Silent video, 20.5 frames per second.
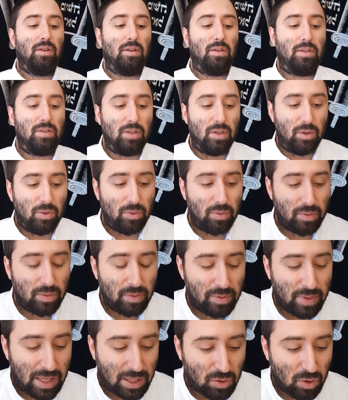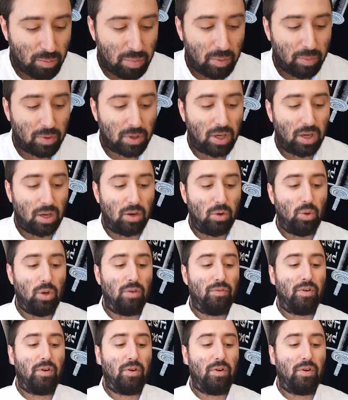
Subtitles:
So that's why people cut it off.